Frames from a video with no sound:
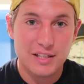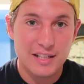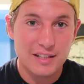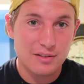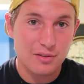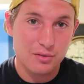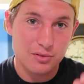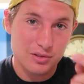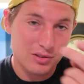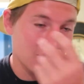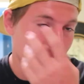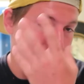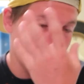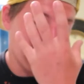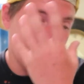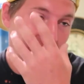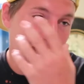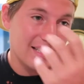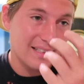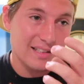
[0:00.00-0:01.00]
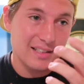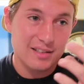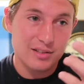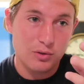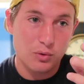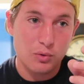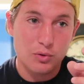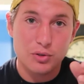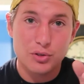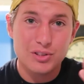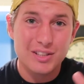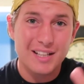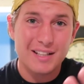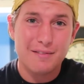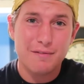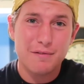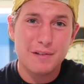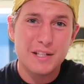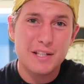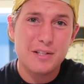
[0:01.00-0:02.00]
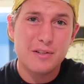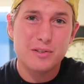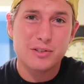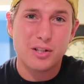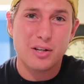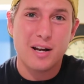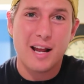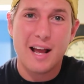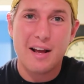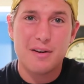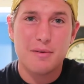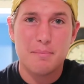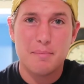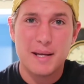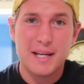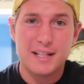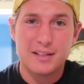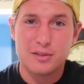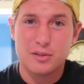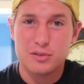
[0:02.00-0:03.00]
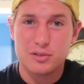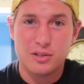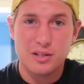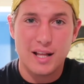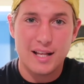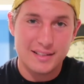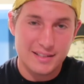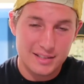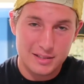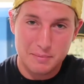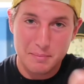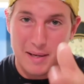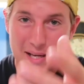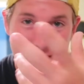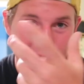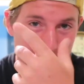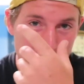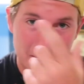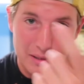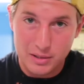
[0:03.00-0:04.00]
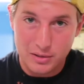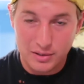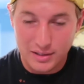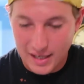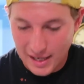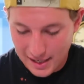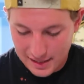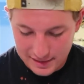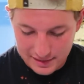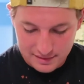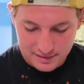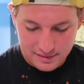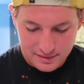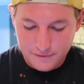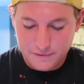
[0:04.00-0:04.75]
Get those little glasses. Or there's like videos on how to make those glasses. Make them and look at it.